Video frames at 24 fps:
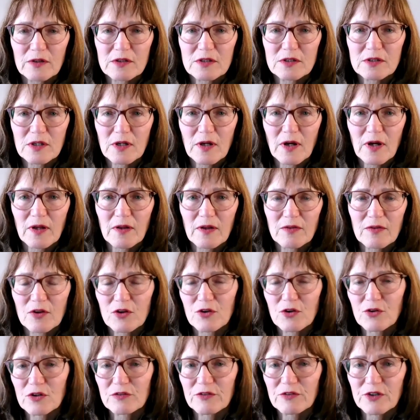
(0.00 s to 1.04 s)
that
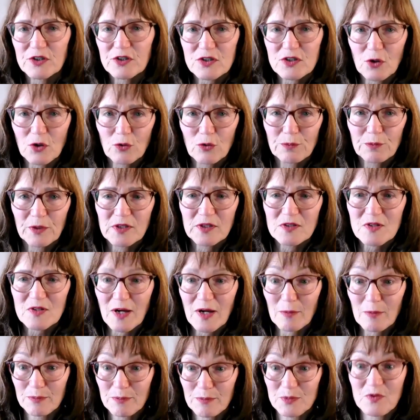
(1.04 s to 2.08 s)
the universe
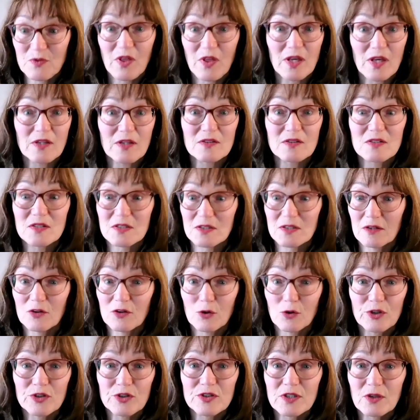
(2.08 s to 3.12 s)
opens up things,
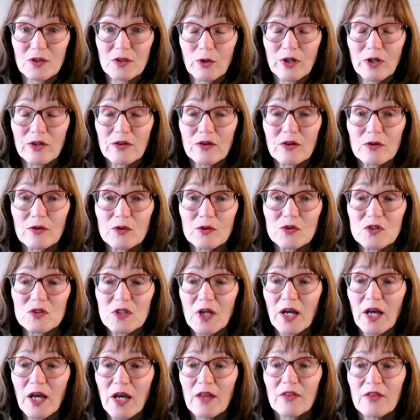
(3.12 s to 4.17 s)
doors and
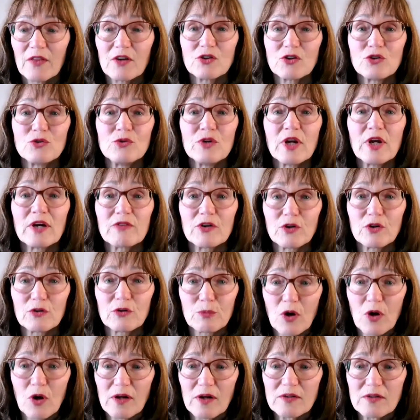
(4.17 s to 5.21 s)
windows that you never
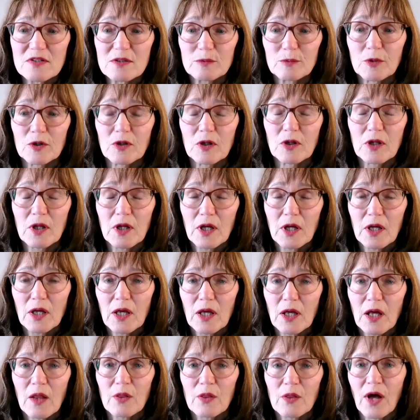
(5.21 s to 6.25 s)
knew possible.
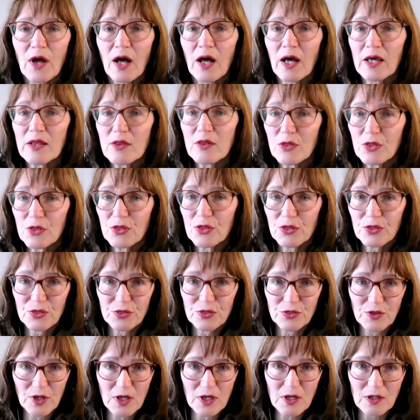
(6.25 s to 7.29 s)
I
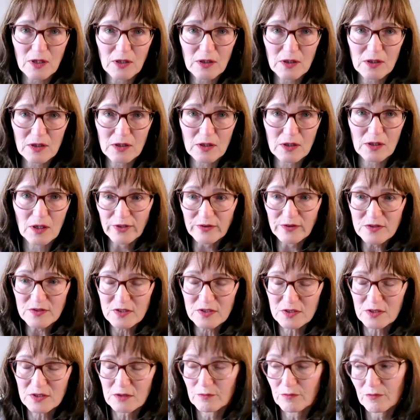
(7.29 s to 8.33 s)
think
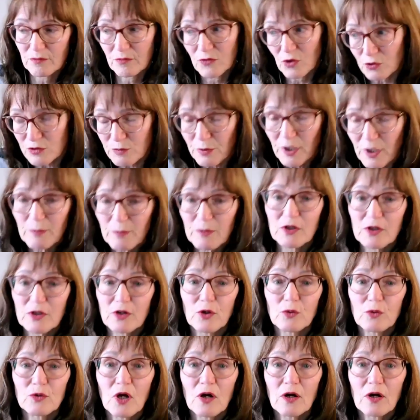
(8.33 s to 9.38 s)
once those people
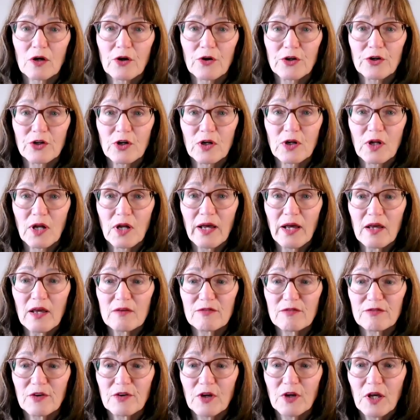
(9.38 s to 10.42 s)
are no longer in your
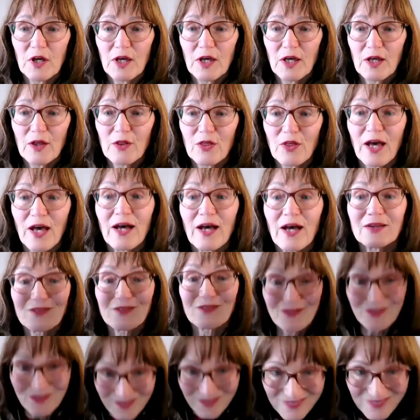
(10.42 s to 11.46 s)
life,
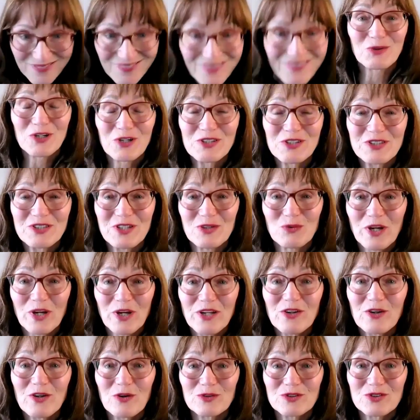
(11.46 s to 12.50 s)
that doors and
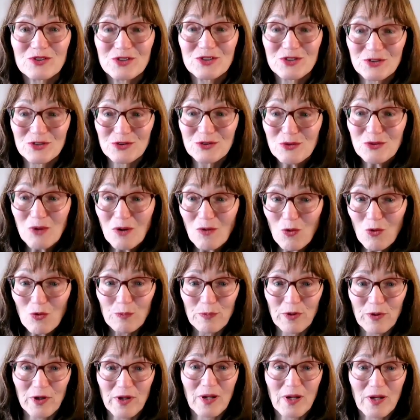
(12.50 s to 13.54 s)
windows do
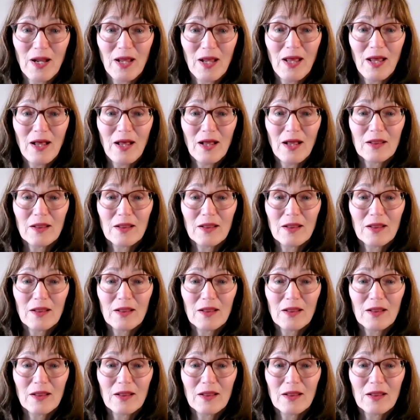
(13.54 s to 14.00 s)
open.